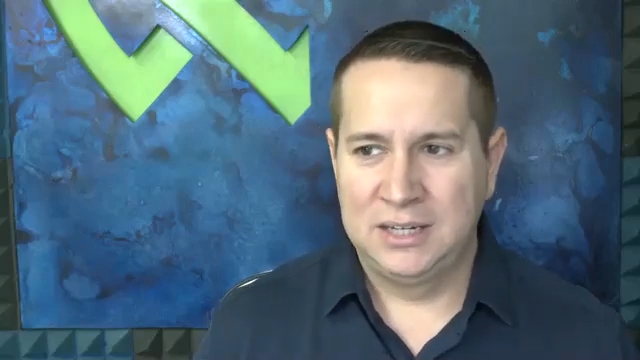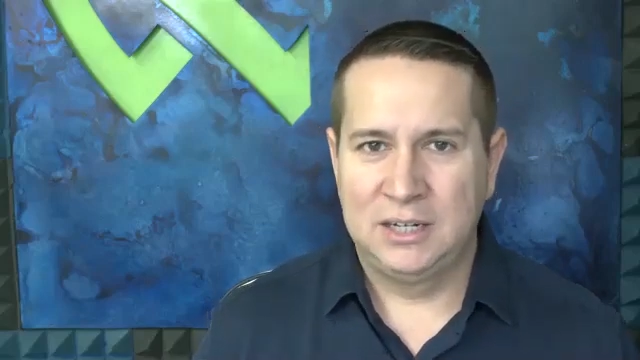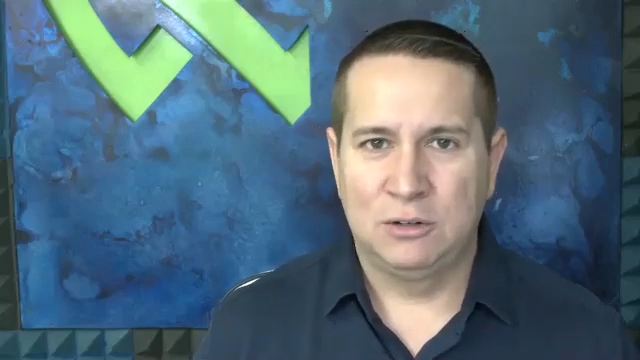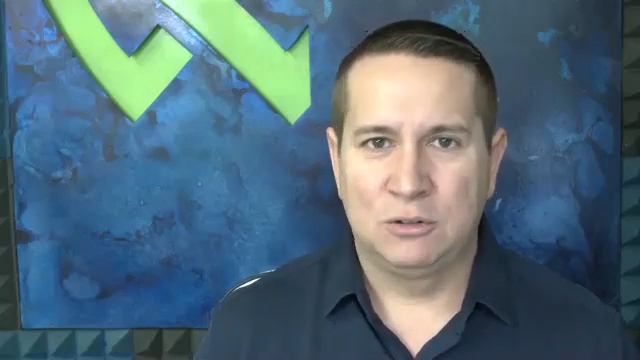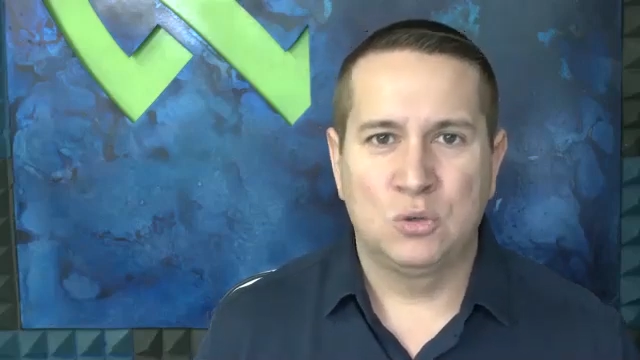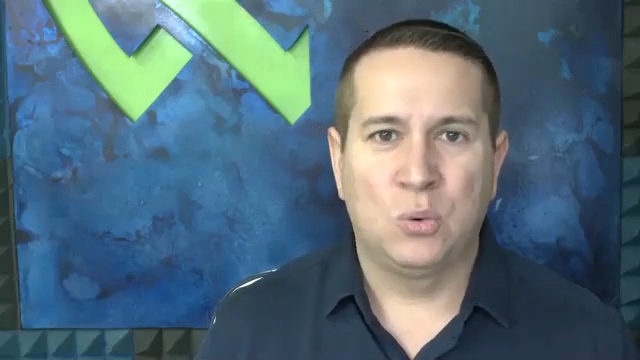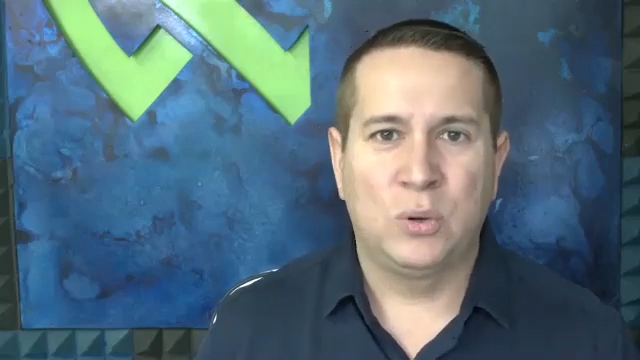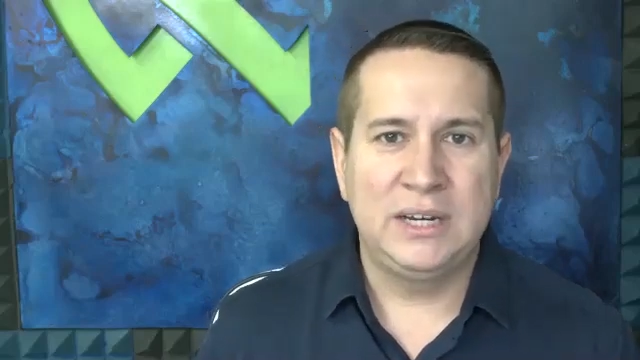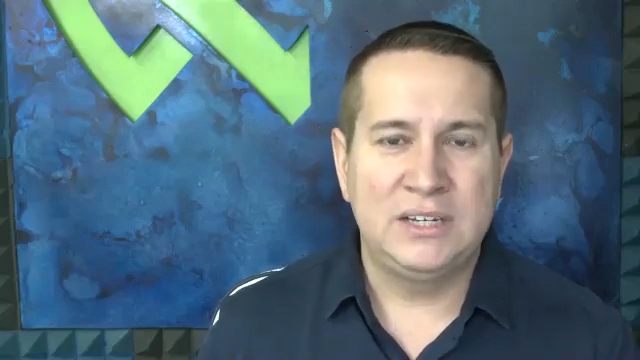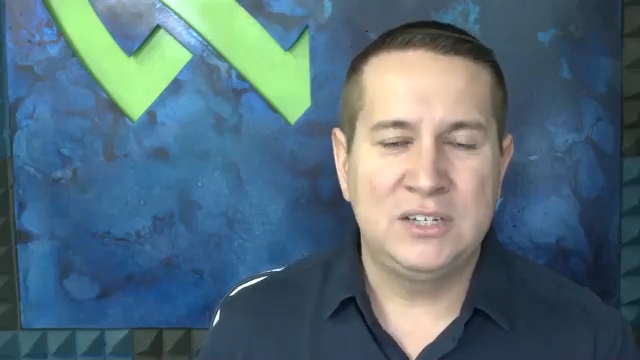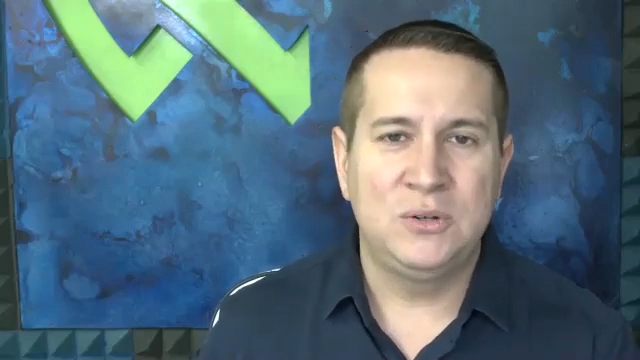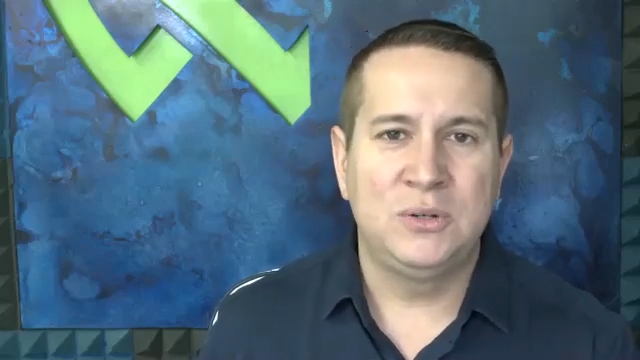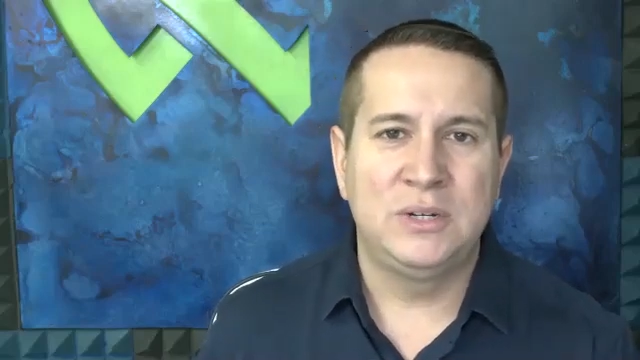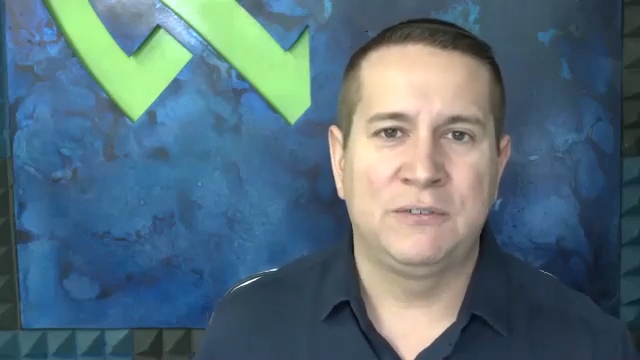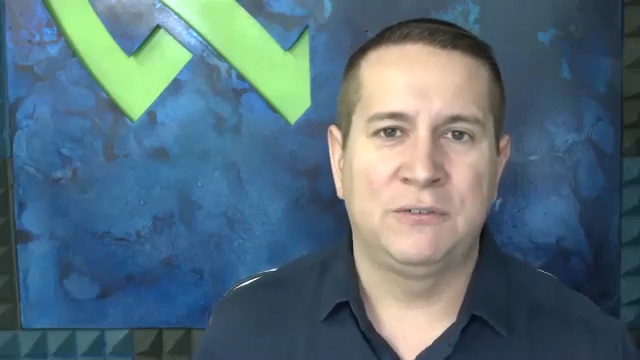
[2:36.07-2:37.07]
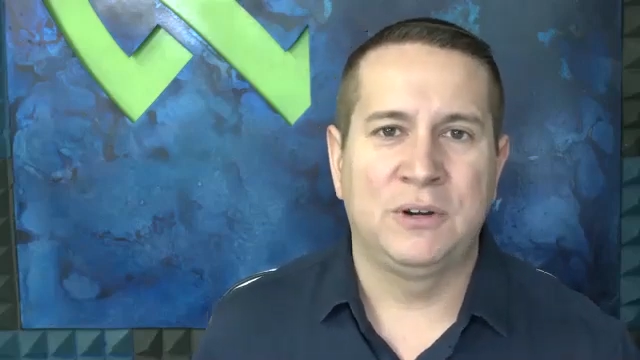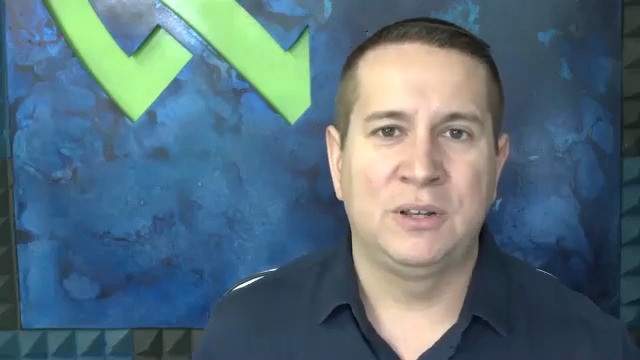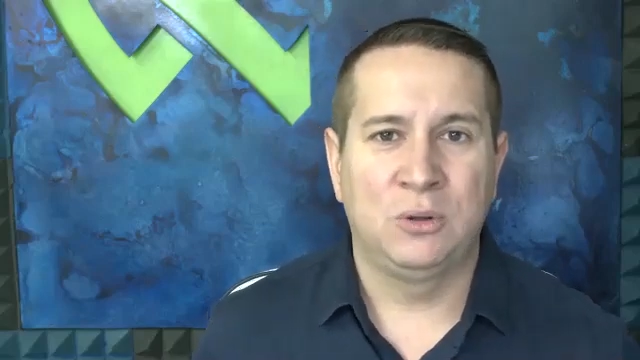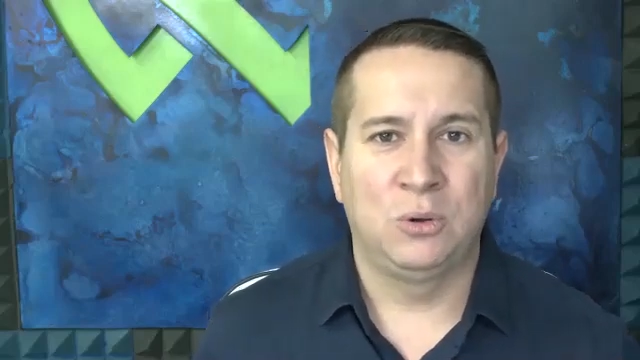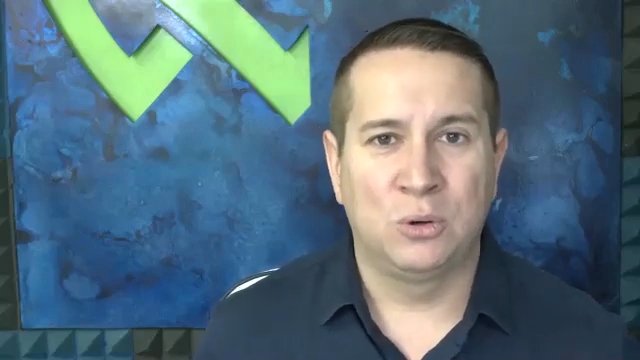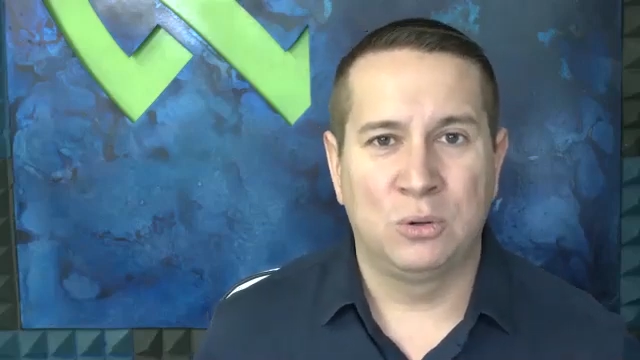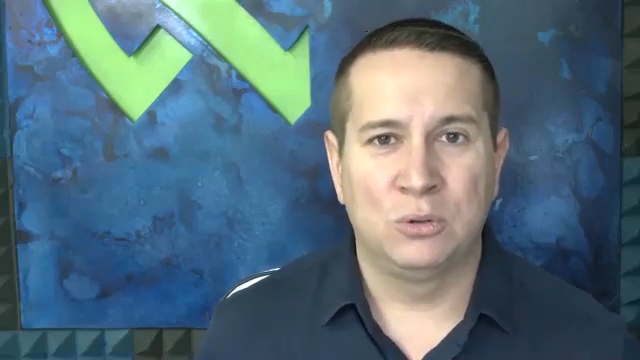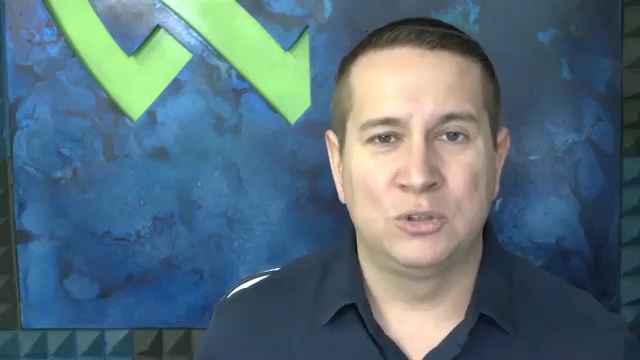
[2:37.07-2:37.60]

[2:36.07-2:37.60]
22 different local